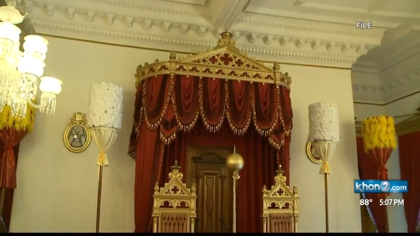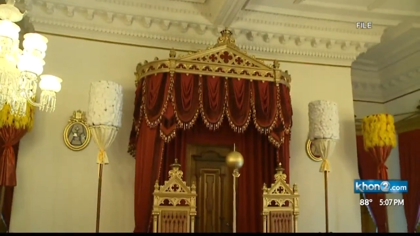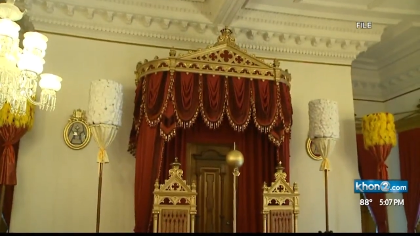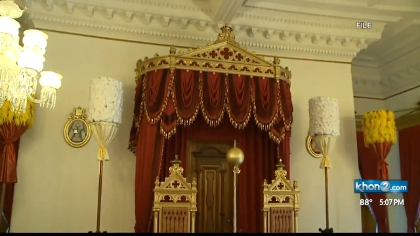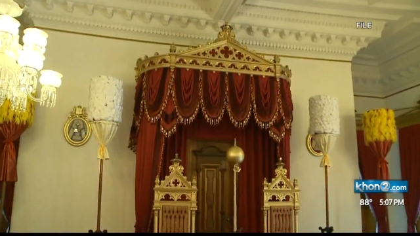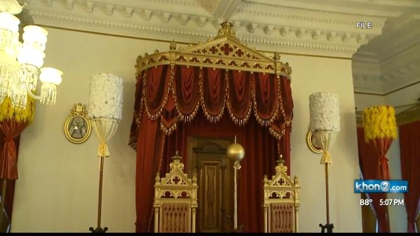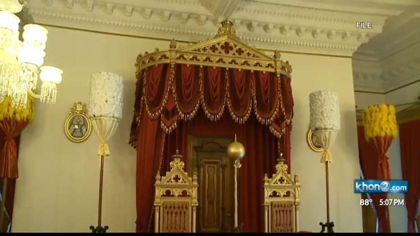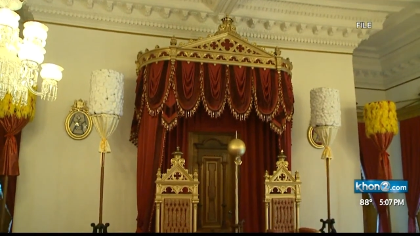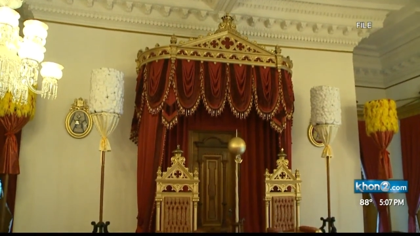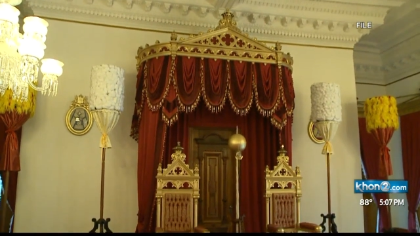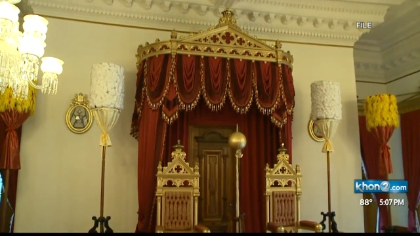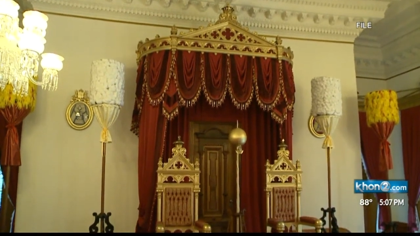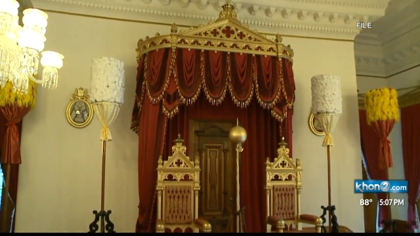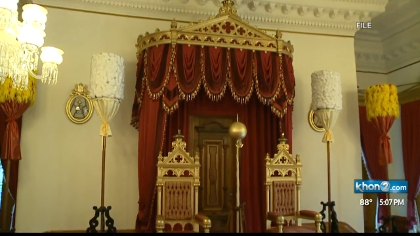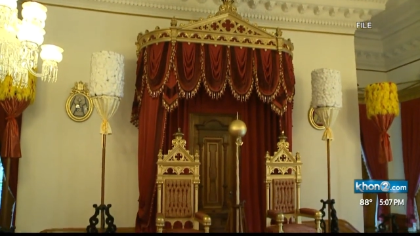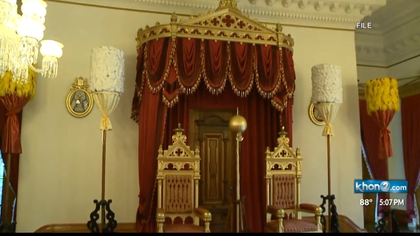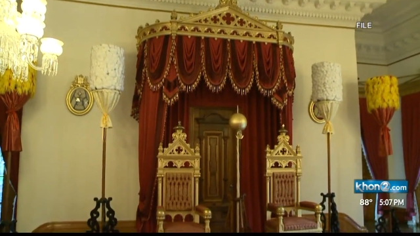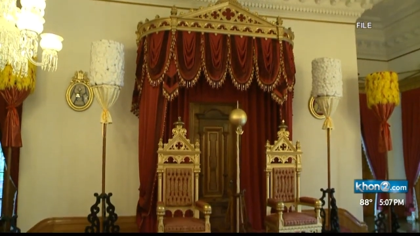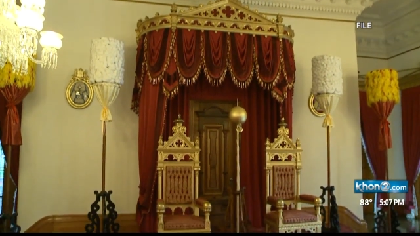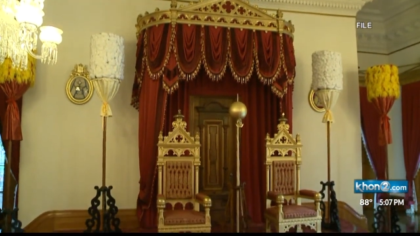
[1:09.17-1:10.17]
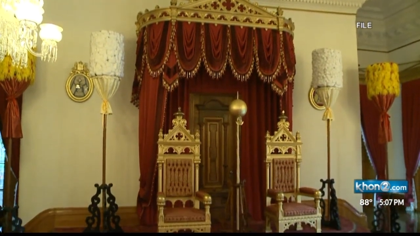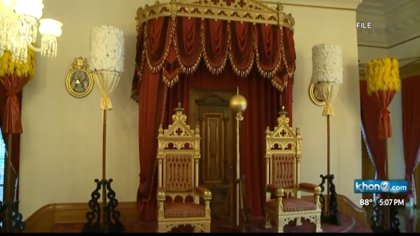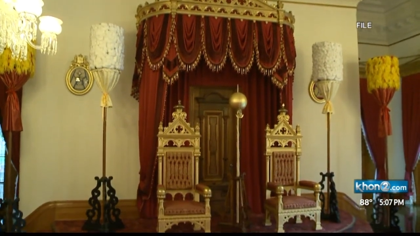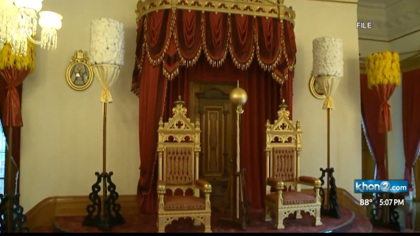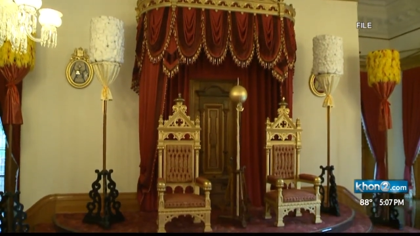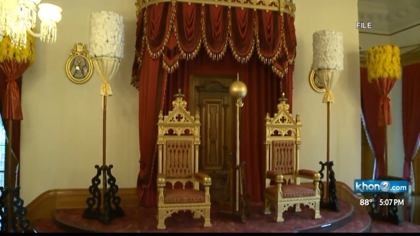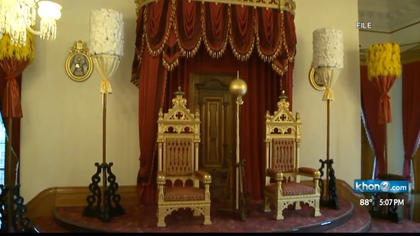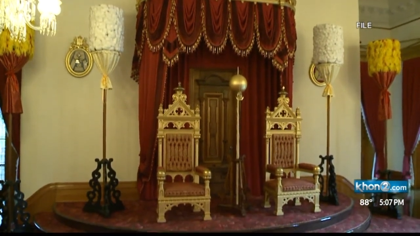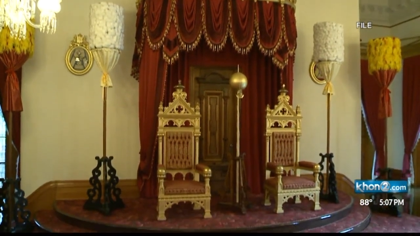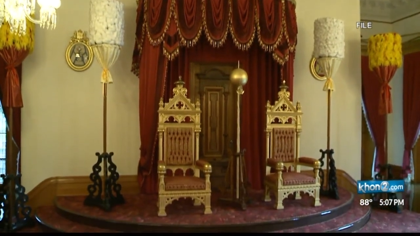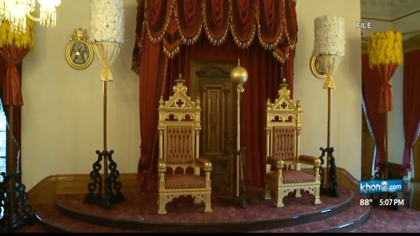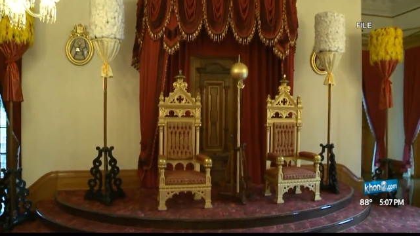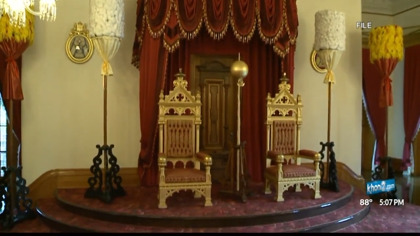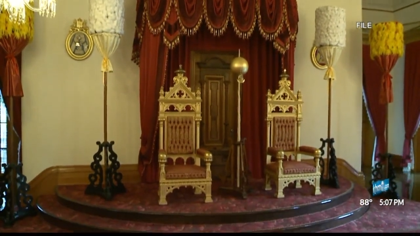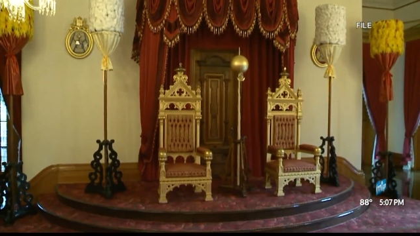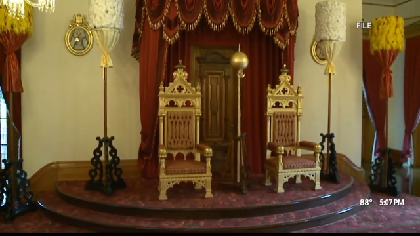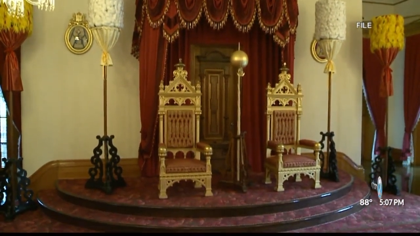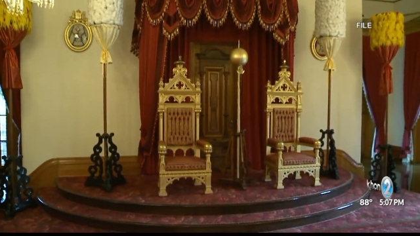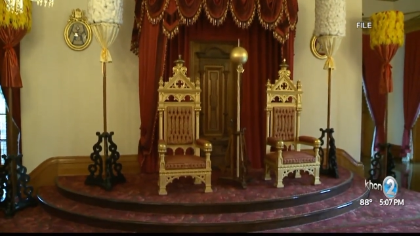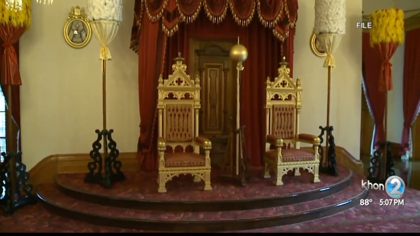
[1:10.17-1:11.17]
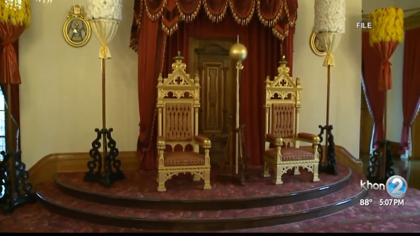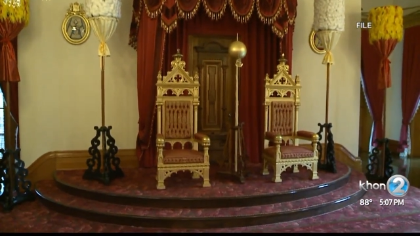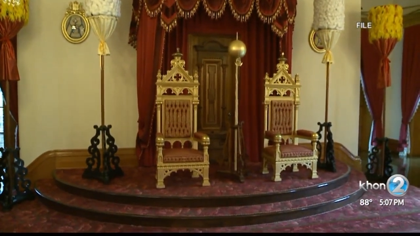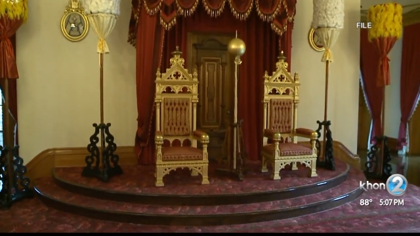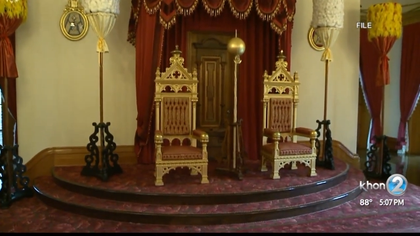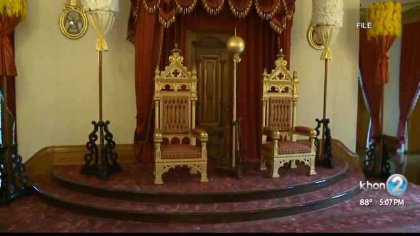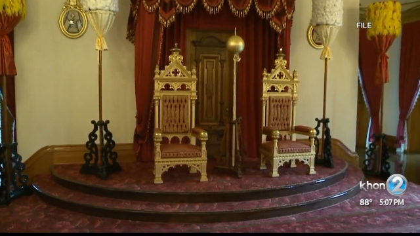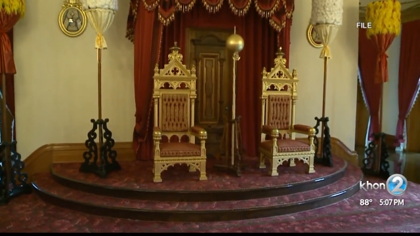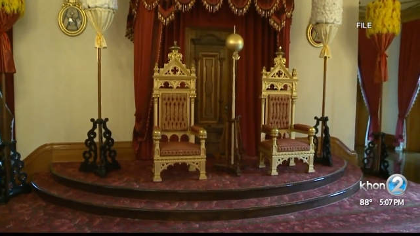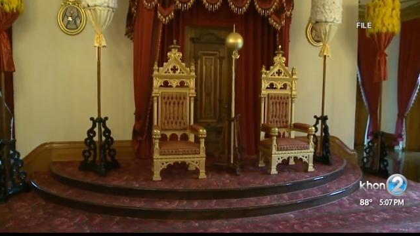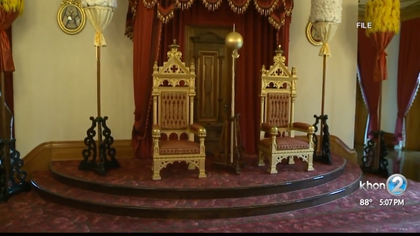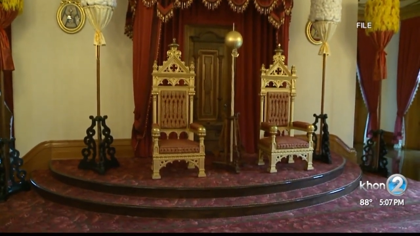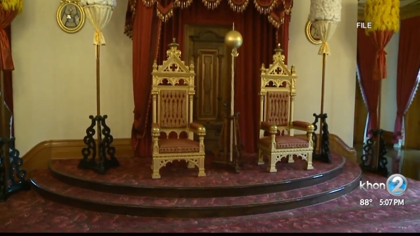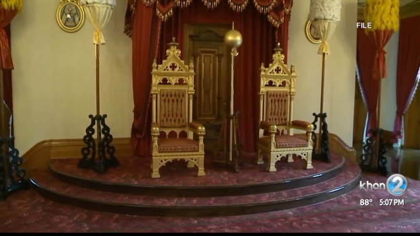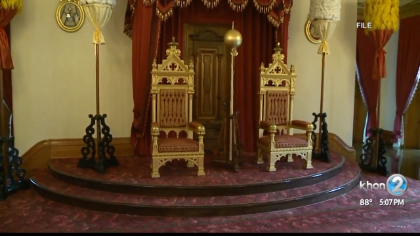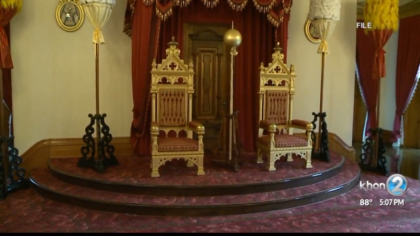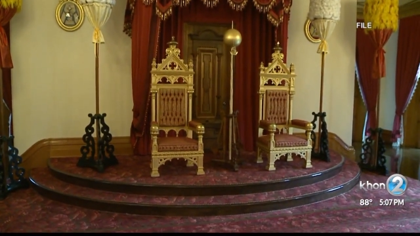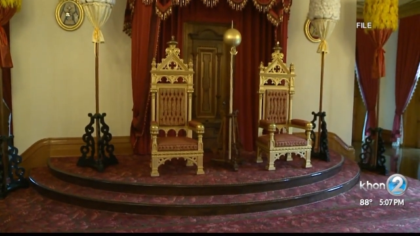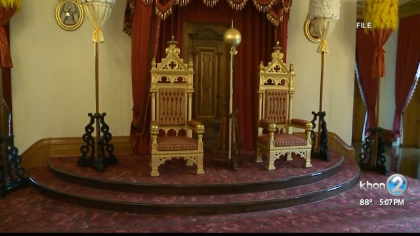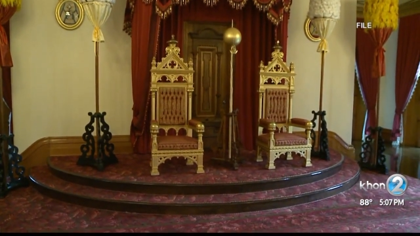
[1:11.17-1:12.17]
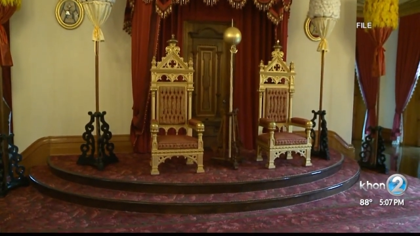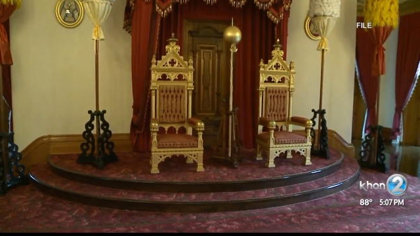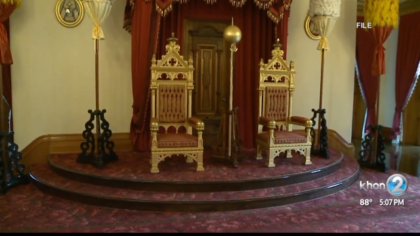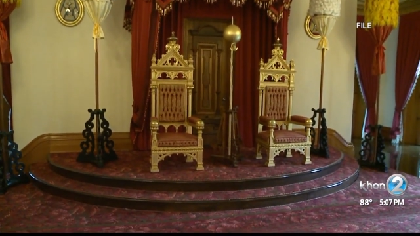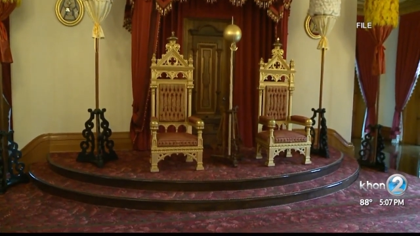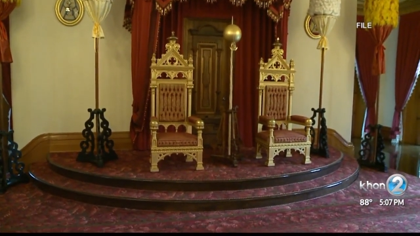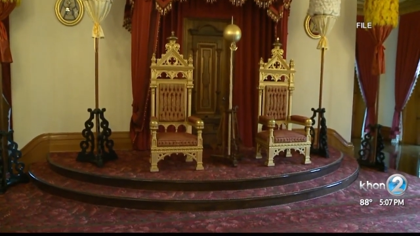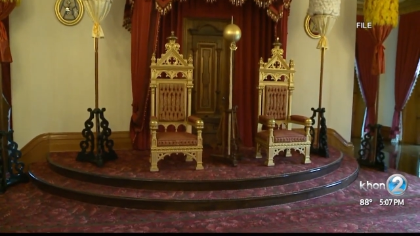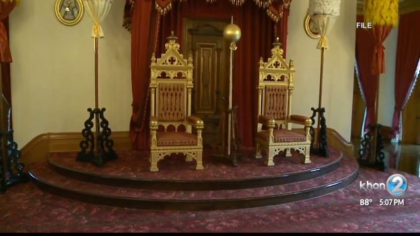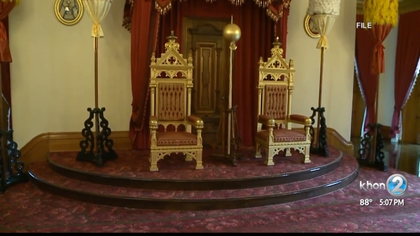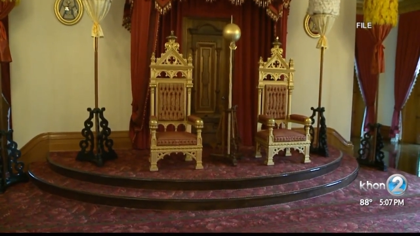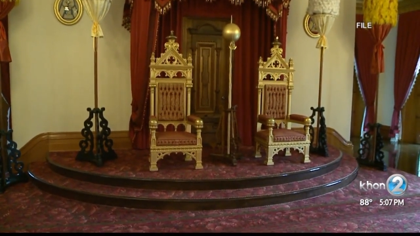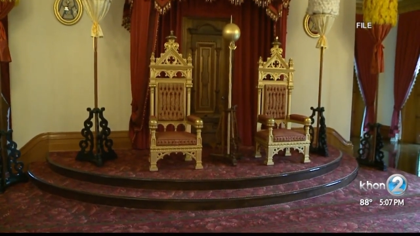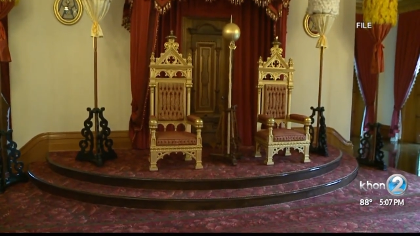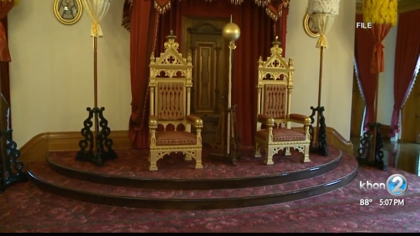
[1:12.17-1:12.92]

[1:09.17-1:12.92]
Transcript: [unreadable: no face in view]